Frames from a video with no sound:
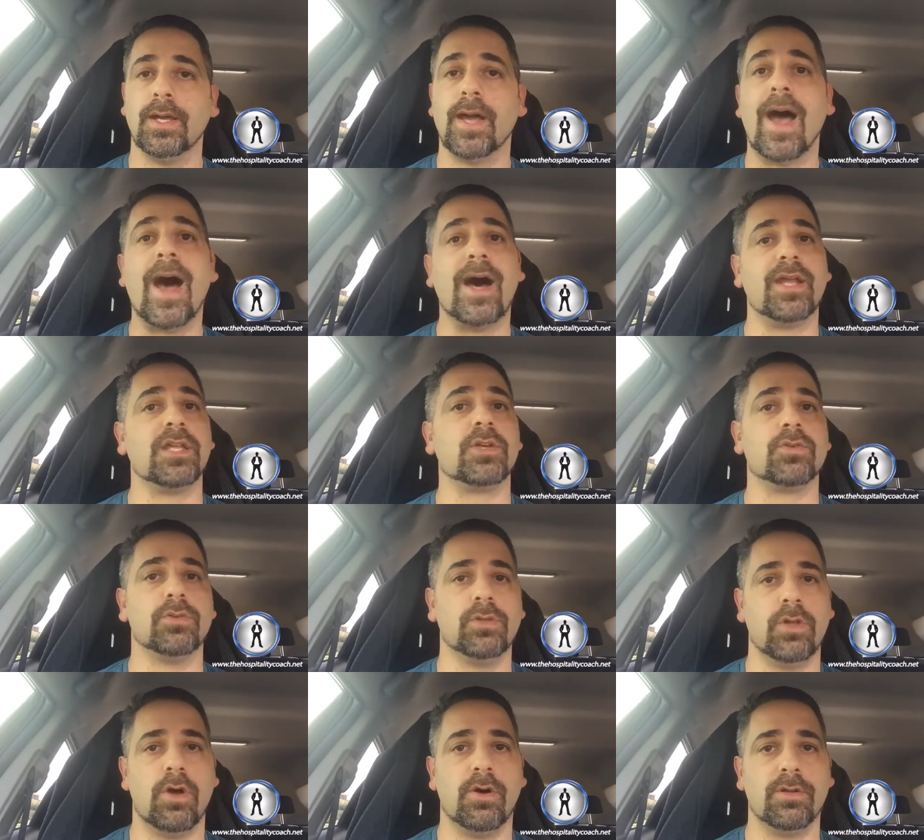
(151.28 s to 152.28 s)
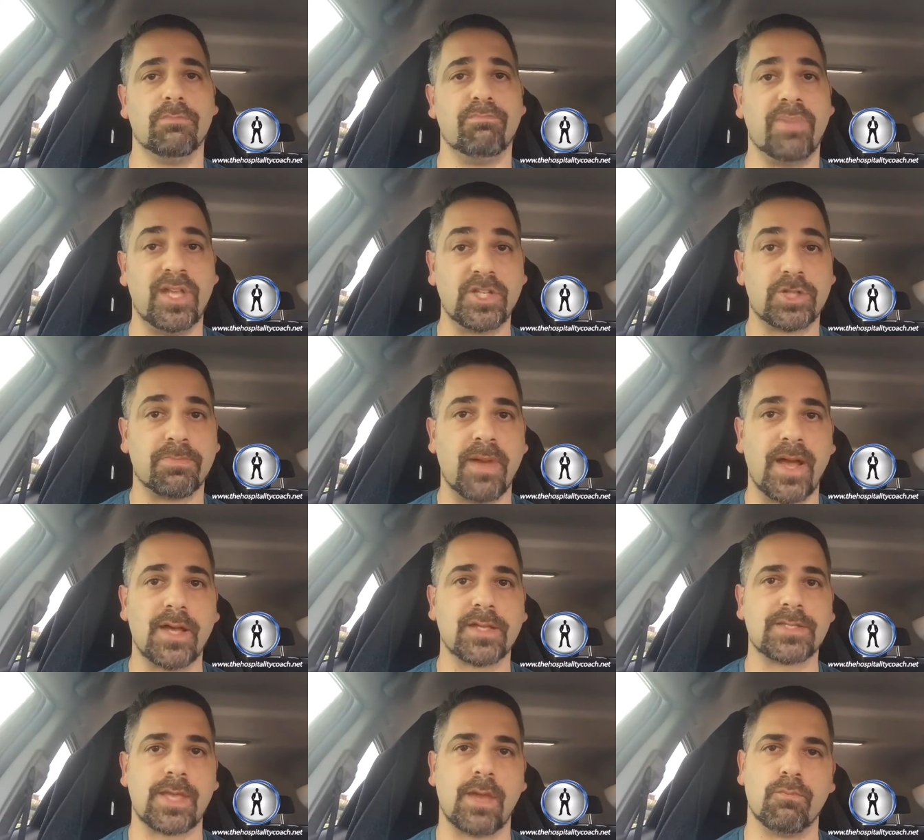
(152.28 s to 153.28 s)
article on
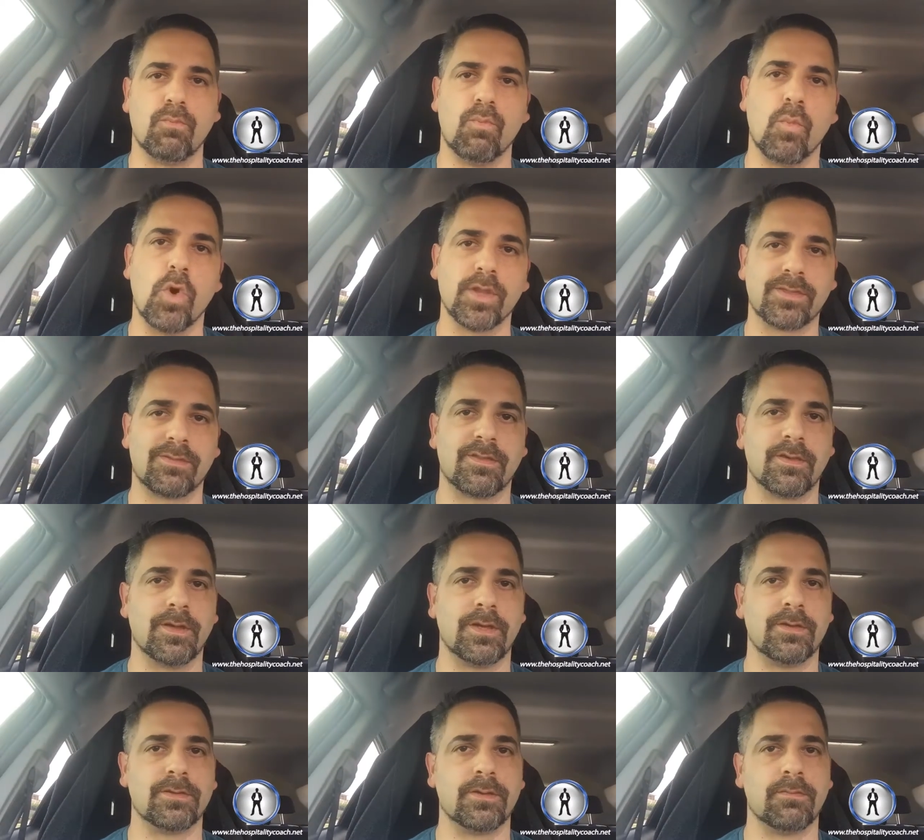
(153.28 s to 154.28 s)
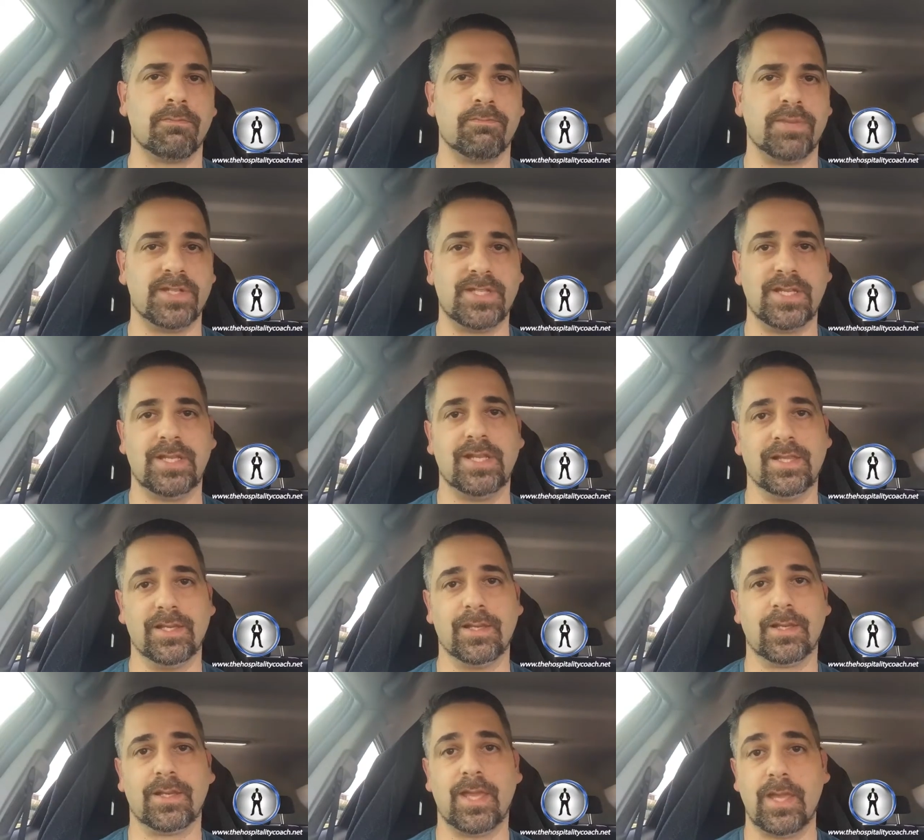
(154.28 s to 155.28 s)
benchmarks and what the
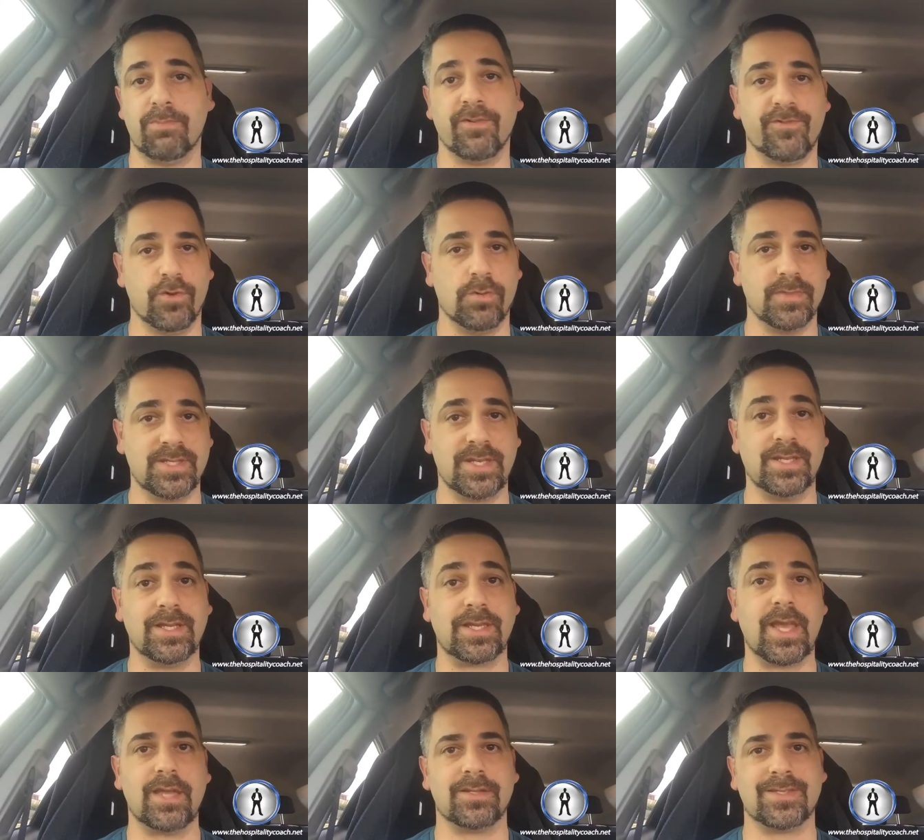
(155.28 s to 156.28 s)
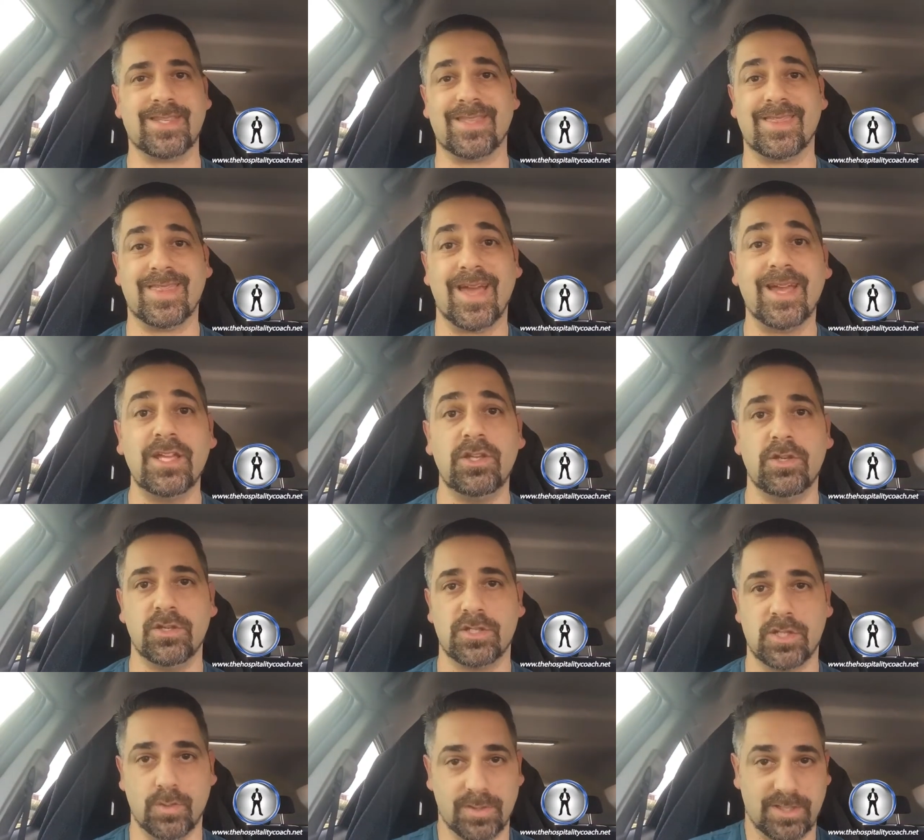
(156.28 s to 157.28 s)
particular key performance indicators that they
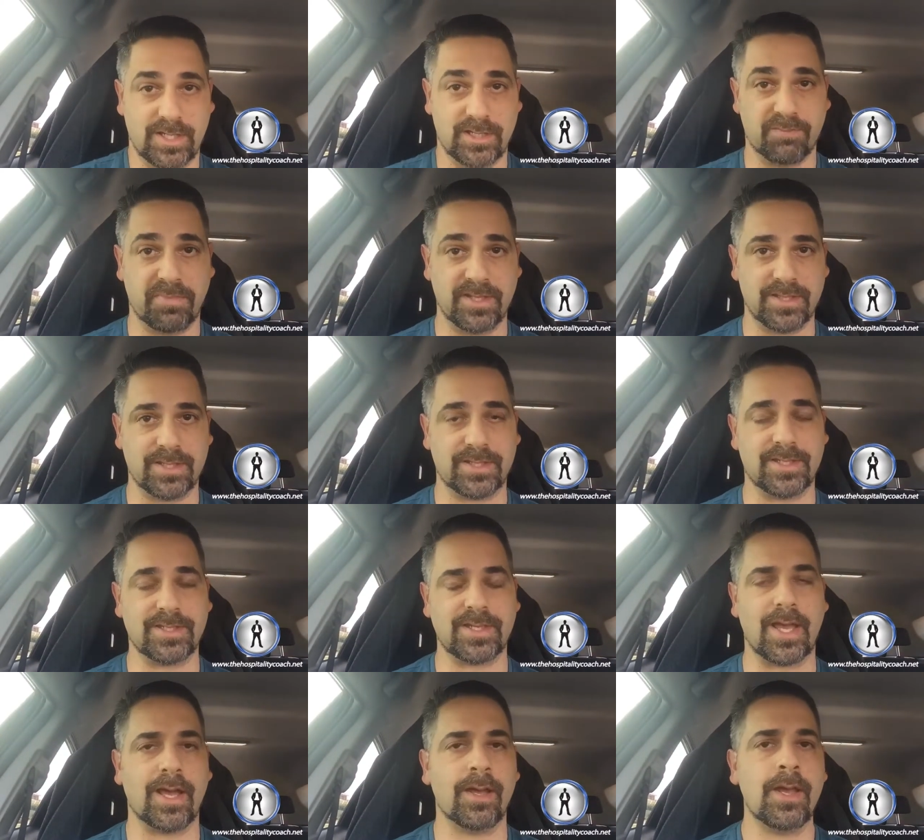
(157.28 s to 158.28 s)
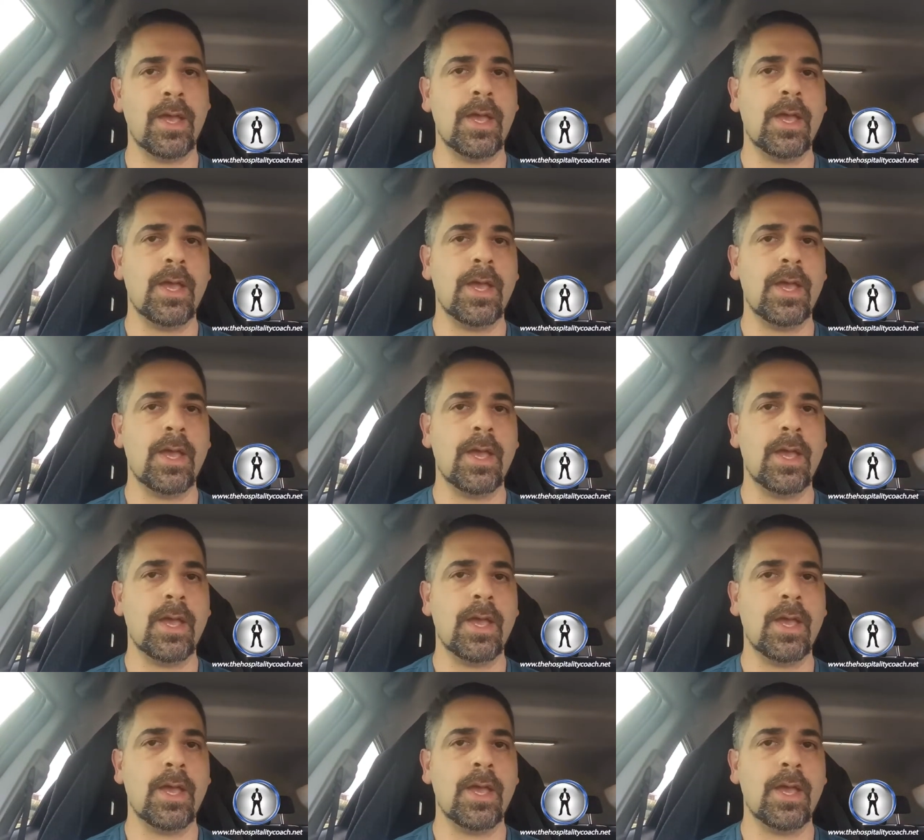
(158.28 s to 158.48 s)
use to assess businesses are,